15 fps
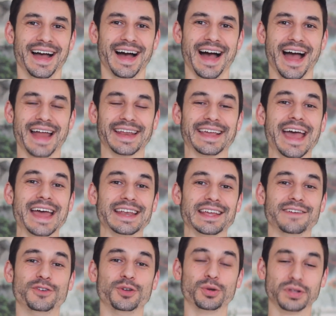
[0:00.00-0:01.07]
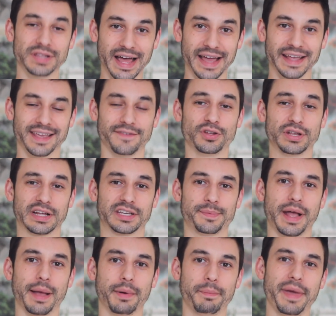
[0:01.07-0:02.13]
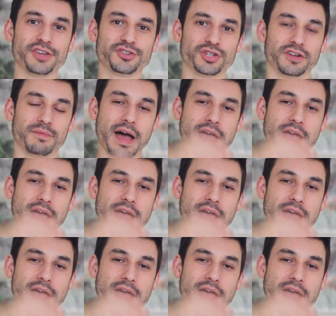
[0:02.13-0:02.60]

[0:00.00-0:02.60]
Uh, and again, if you'd like, if you'd like to become a patient of